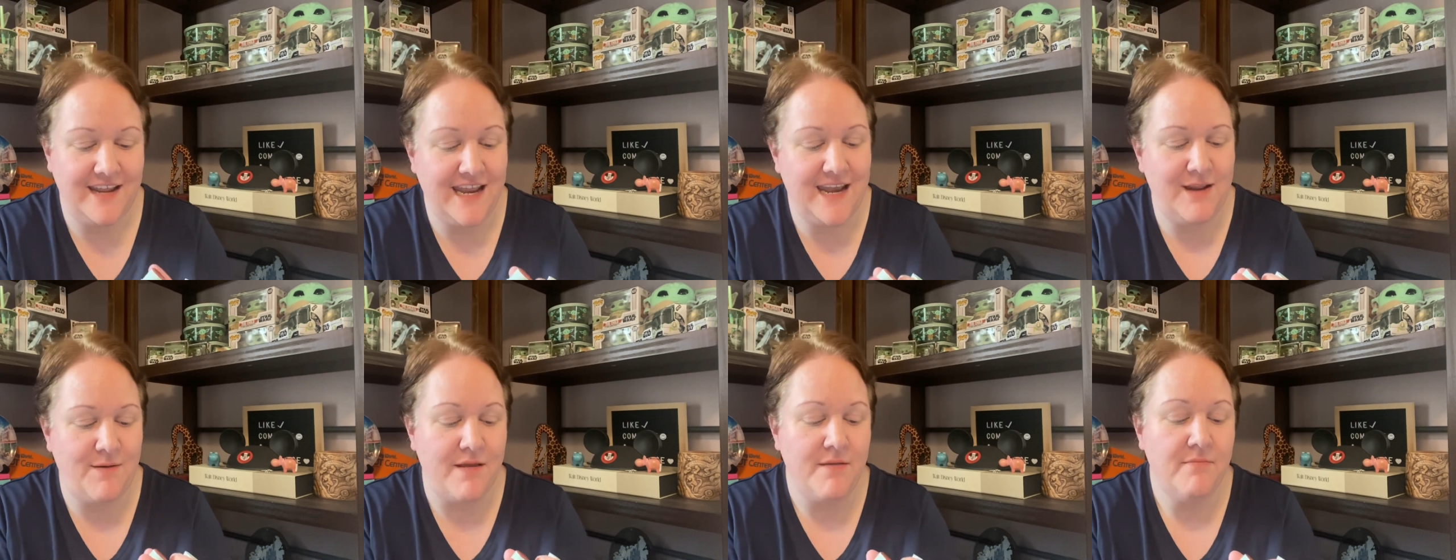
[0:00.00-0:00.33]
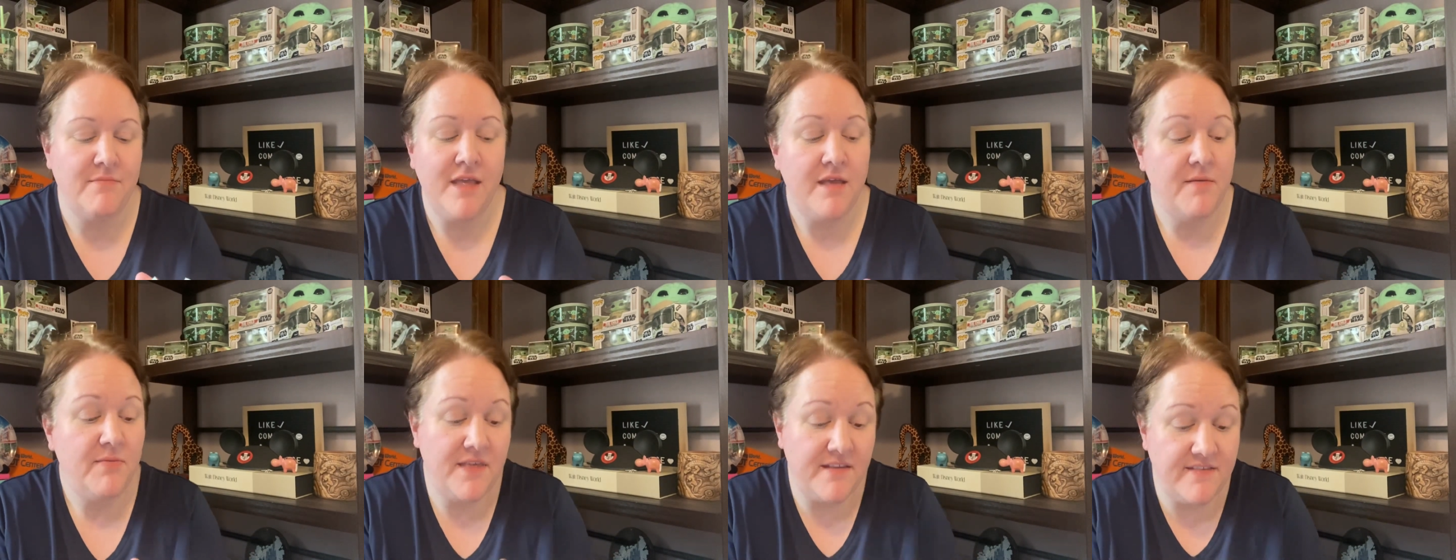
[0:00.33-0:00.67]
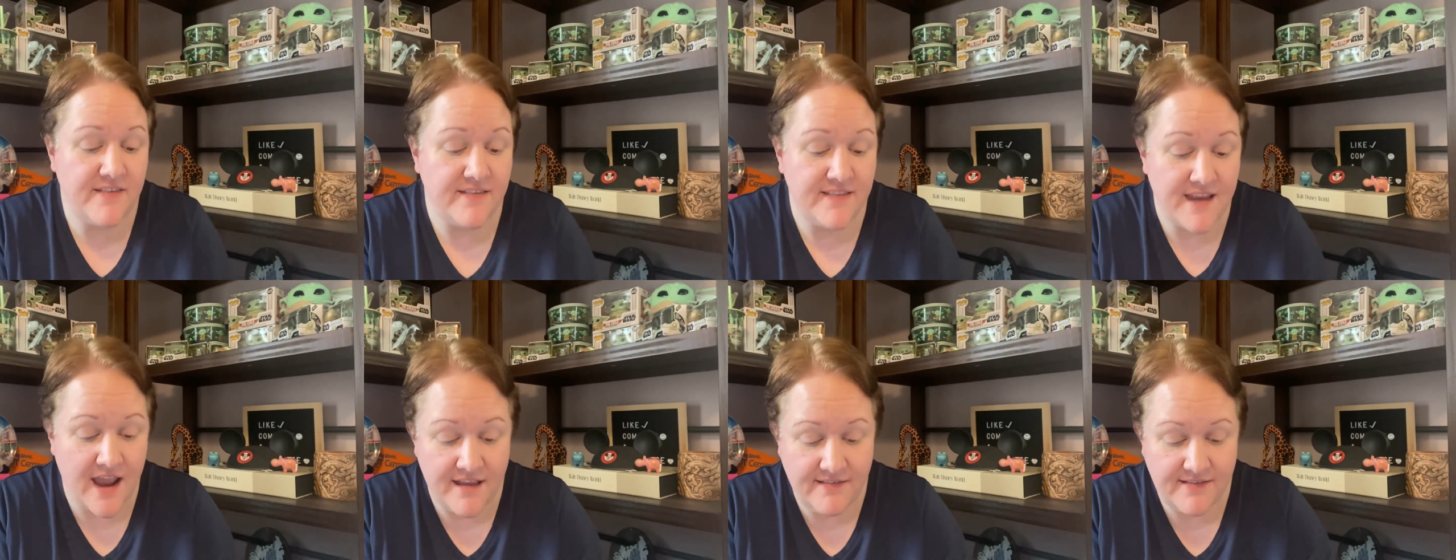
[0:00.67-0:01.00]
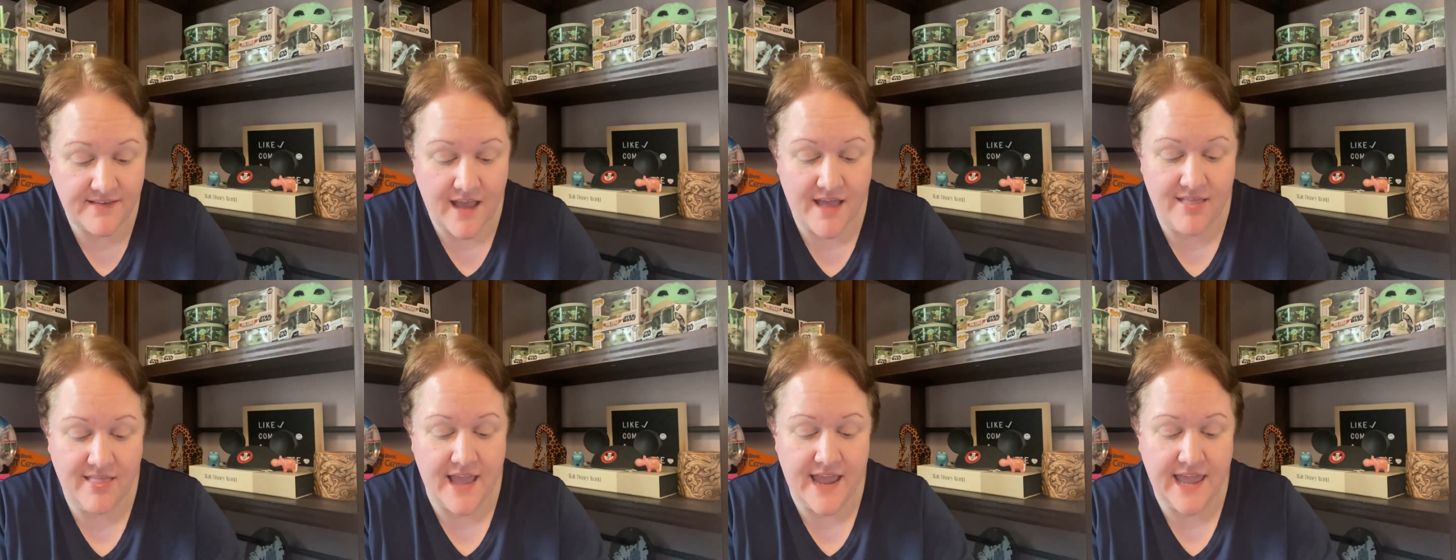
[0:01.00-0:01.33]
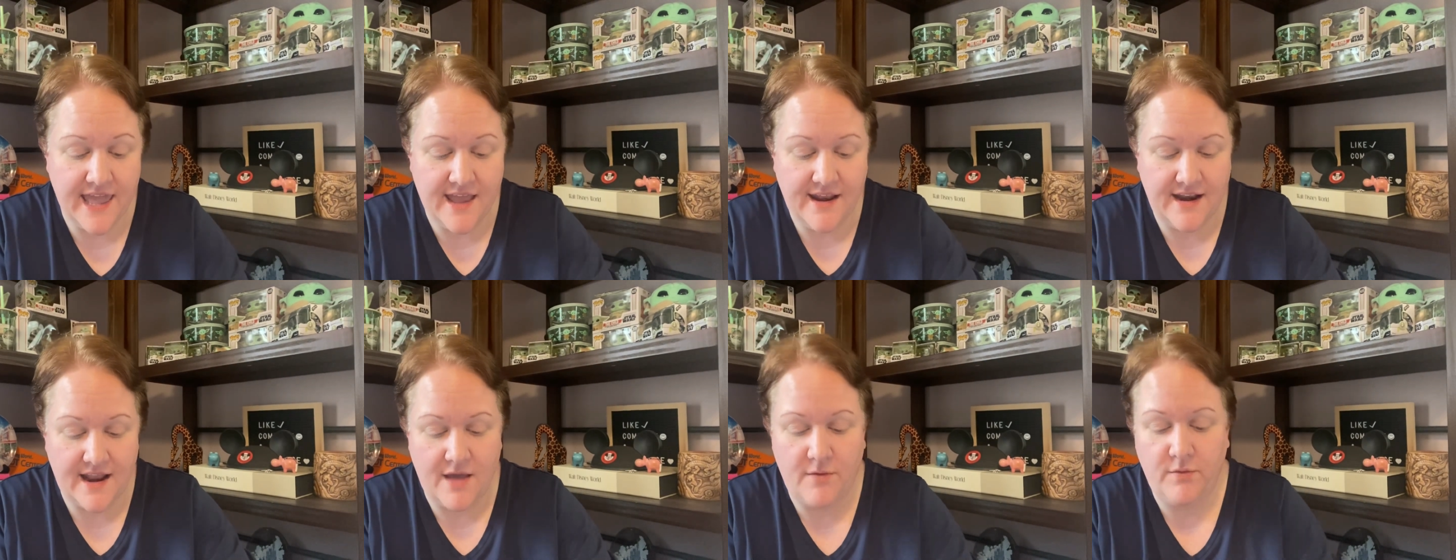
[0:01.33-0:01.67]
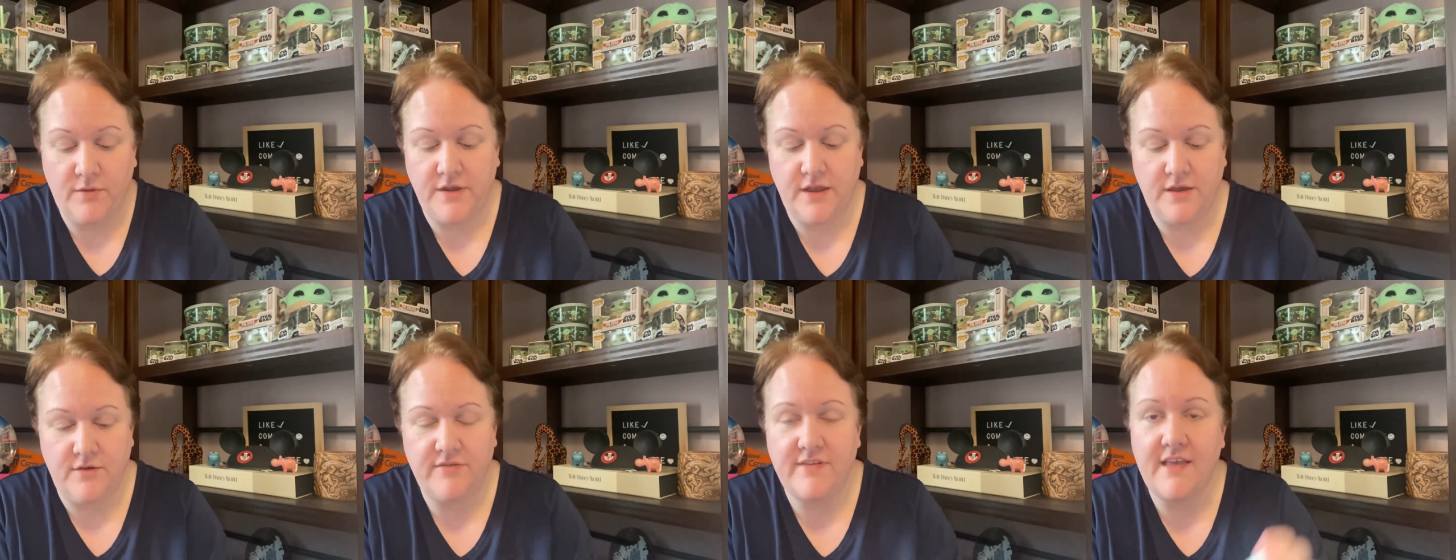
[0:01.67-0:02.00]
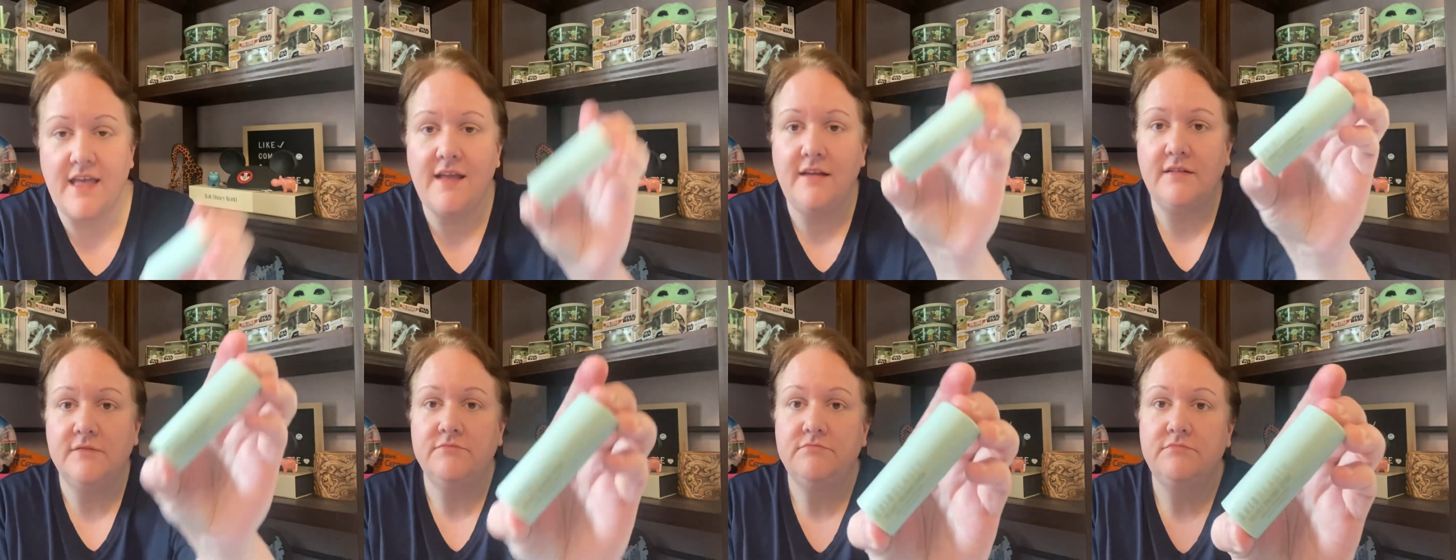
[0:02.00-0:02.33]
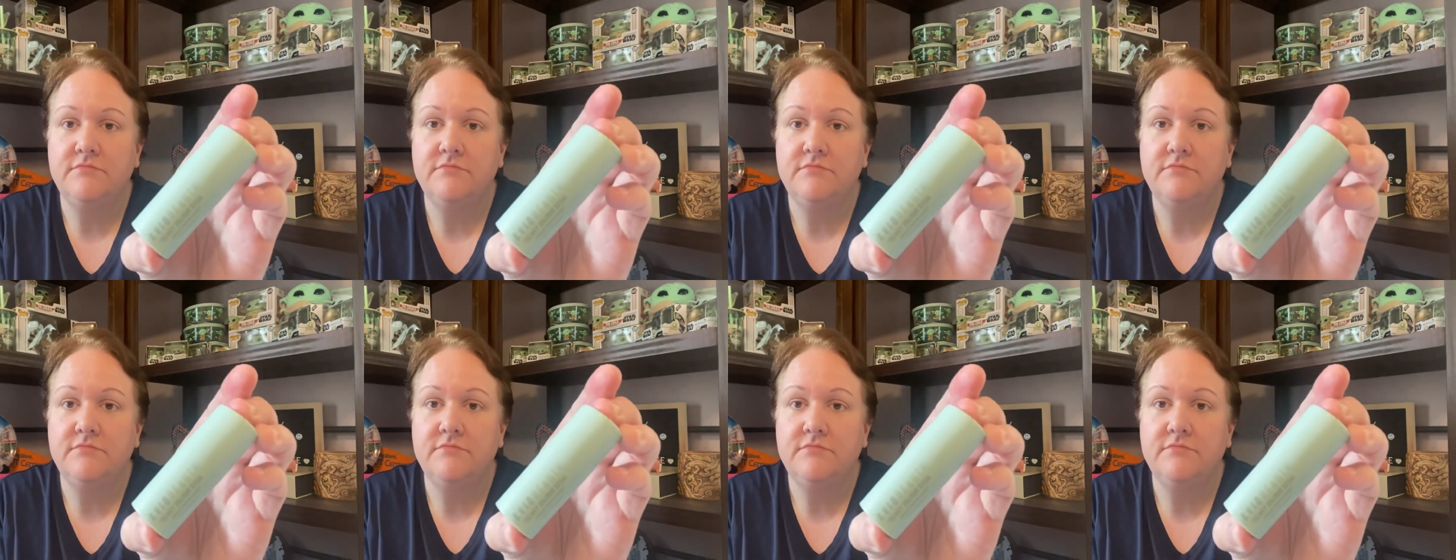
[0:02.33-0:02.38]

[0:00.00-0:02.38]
Anyway, this is nice. I like it. I will use it.